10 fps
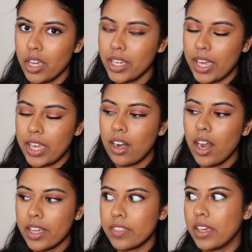okay, I
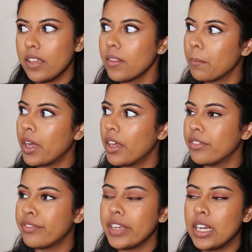like this, I'm kind
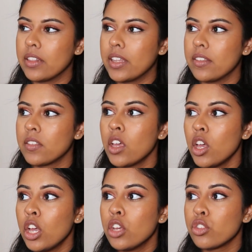of feeling this.
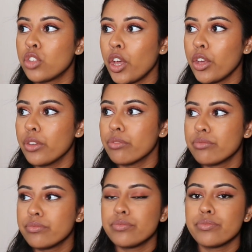So
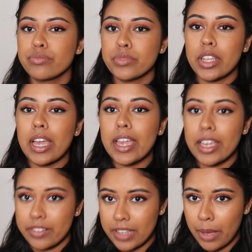
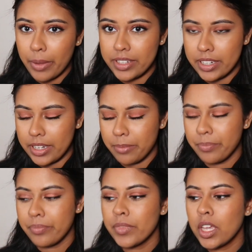here's how I did it.
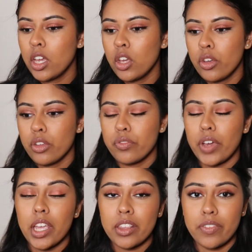
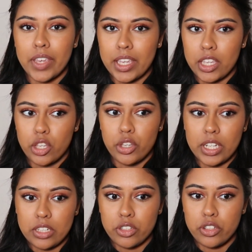First thing you
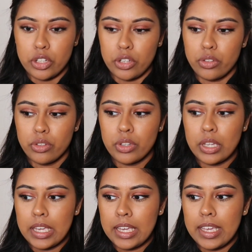need to do
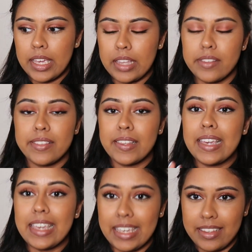is
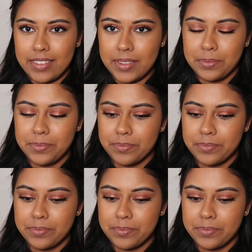to eat.